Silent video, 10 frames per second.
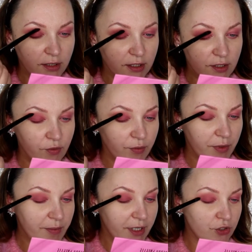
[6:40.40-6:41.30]
This will
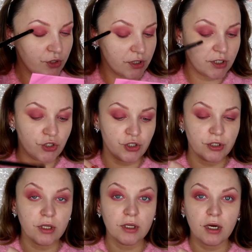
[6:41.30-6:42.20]
be my
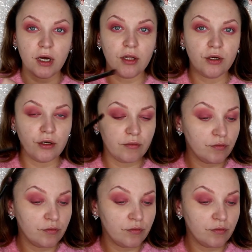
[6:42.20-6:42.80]
transitional color.